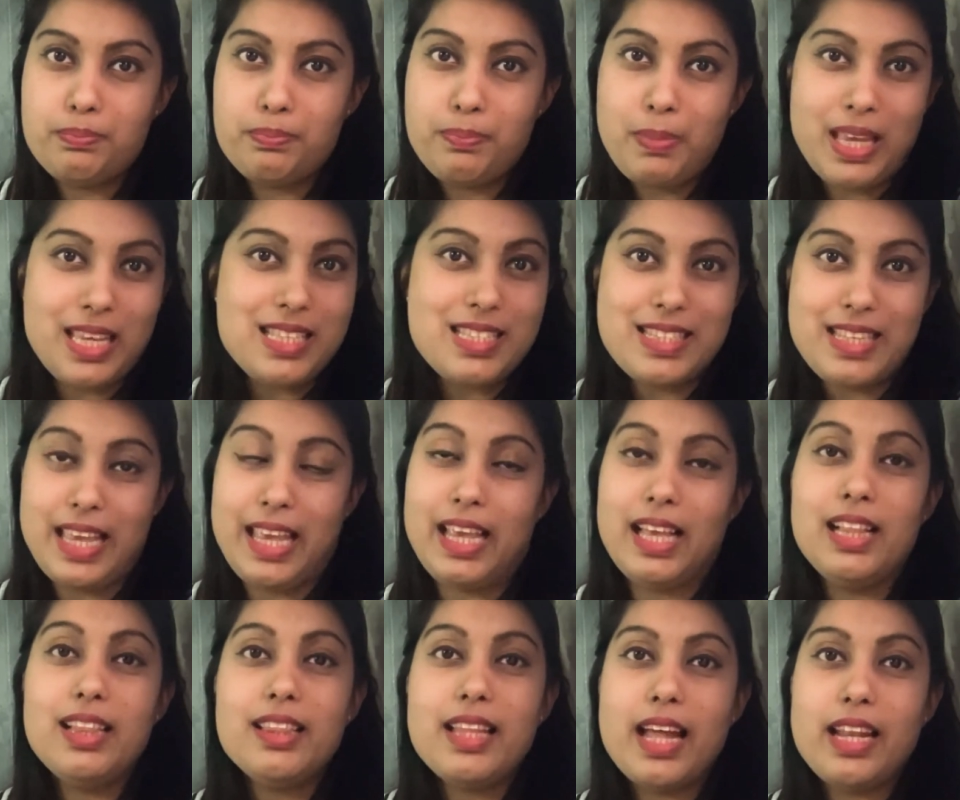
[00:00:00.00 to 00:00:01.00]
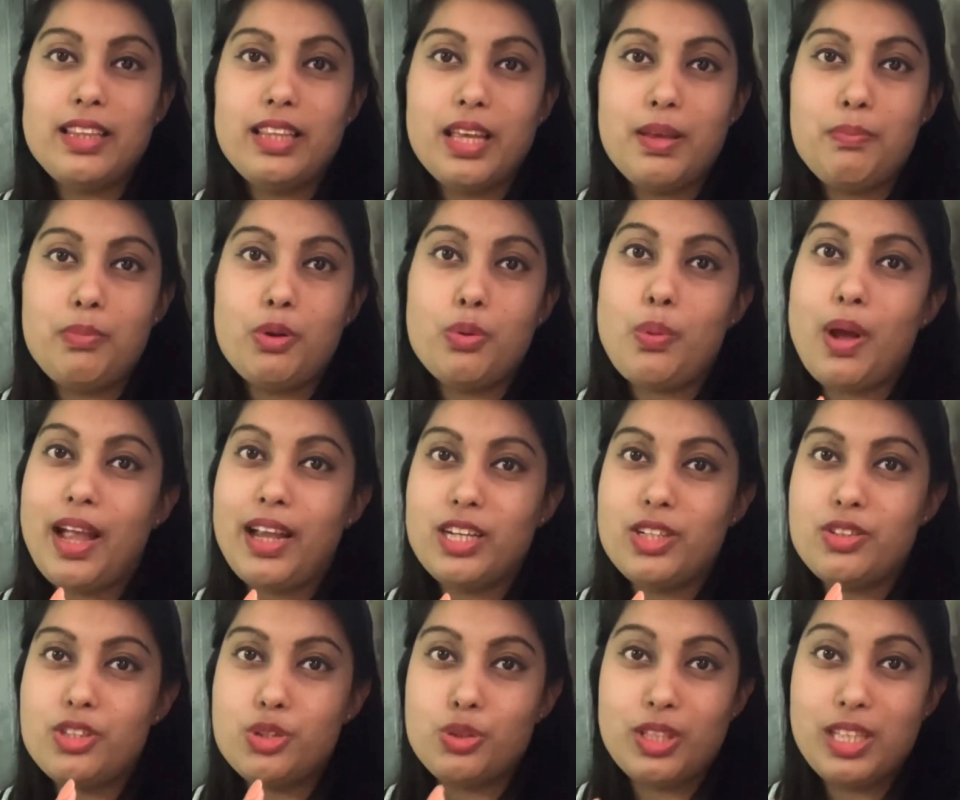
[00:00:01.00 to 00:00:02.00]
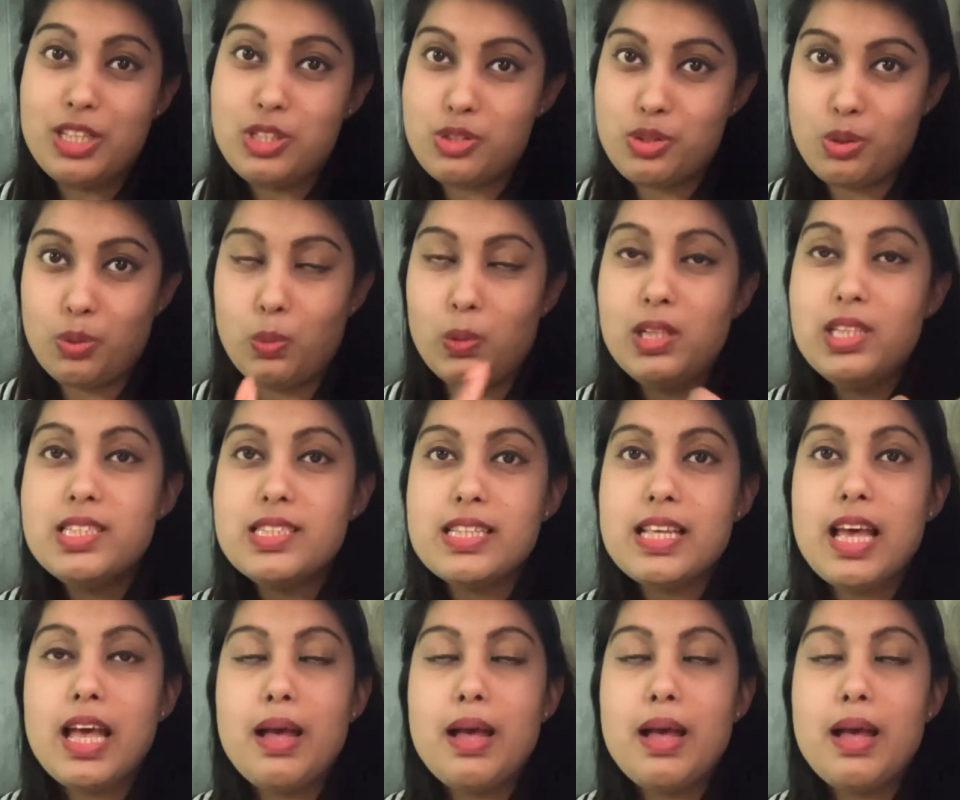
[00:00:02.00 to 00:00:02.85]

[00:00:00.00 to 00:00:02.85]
pay scale that they provide to these roles.